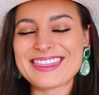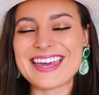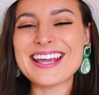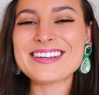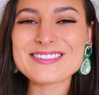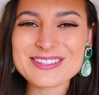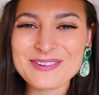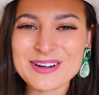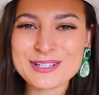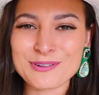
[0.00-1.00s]
Thank you so
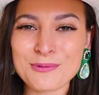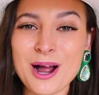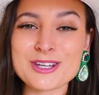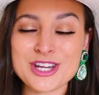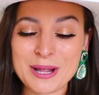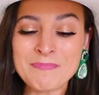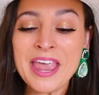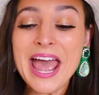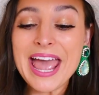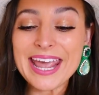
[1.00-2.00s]
much for watching.
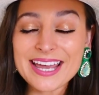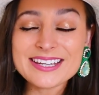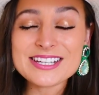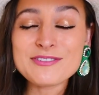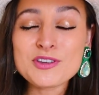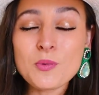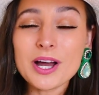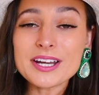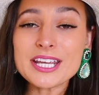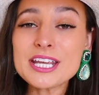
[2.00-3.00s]
And if you
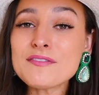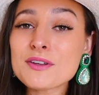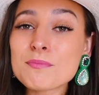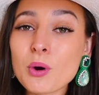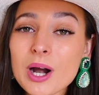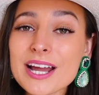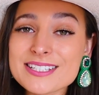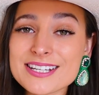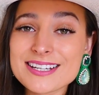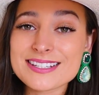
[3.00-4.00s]
want even more
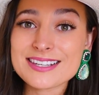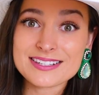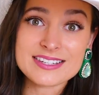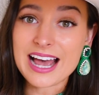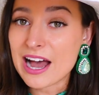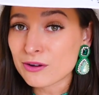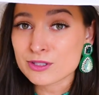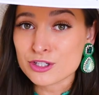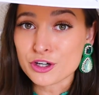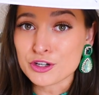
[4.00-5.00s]
ideas as to how
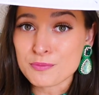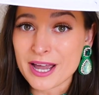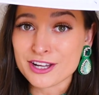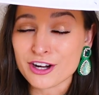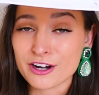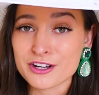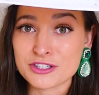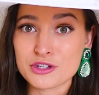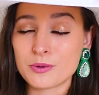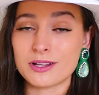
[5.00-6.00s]
to turn your backyard
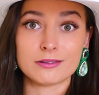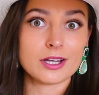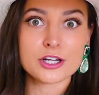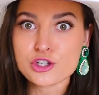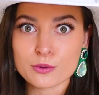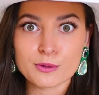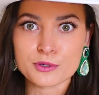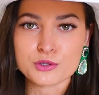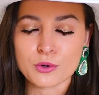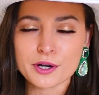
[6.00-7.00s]
into a luxury
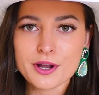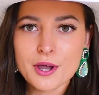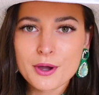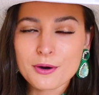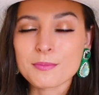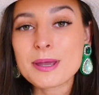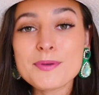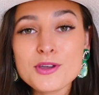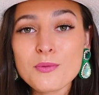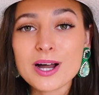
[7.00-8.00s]
resort, or maybe
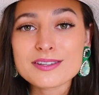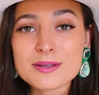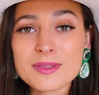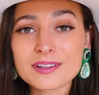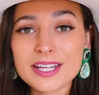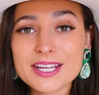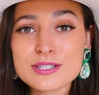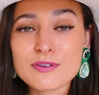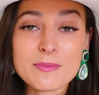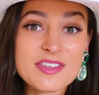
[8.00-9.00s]
you want some of the links
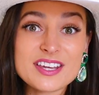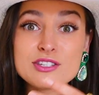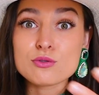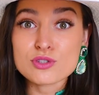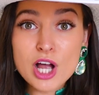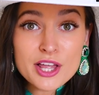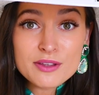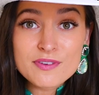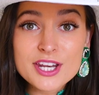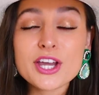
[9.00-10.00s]
from the things you saw in the
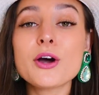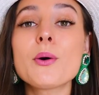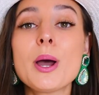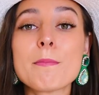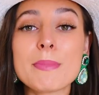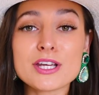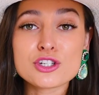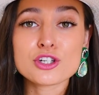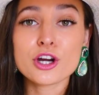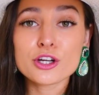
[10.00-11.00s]
video, make
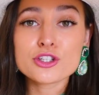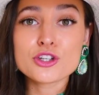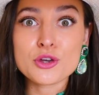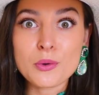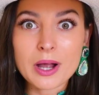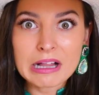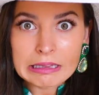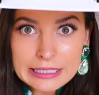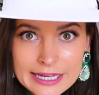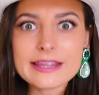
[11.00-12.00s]
sure to
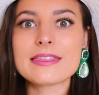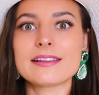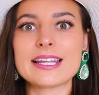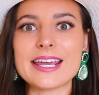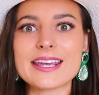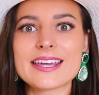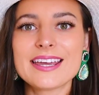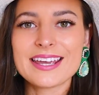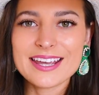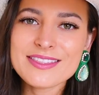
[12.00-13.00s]
click the link
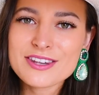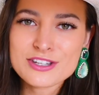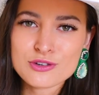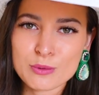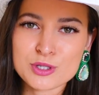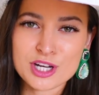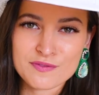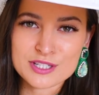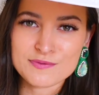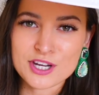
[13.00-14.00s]
in the description of
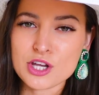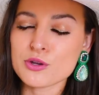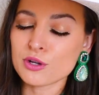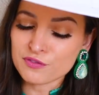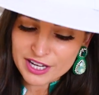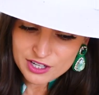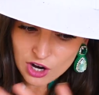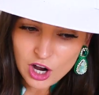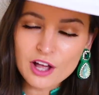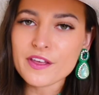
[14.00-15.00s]
this video. You'll find
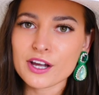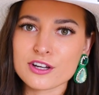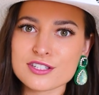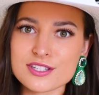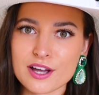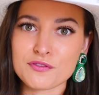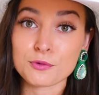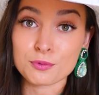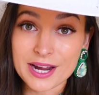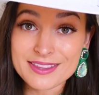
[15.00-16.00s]
all that good stuff
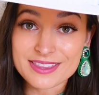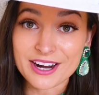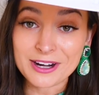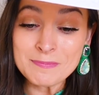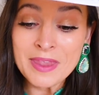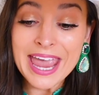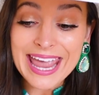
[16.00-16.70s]
right there.